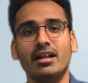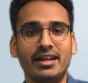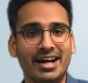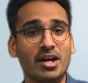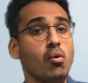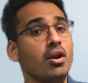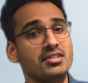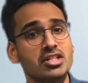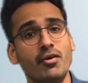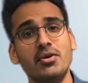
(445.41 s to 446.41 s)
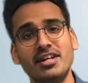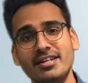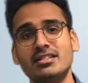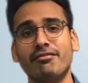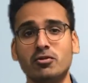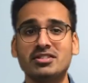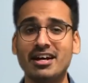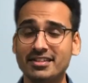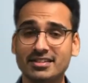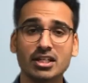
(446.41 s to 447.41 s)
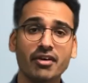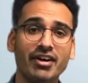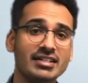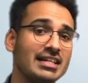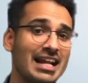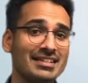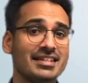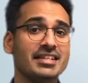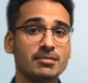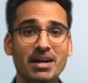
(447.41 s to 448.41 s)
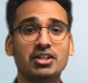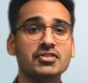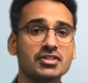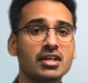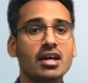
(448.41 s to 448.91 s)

and high quality drone data for site surveys and asset inspections.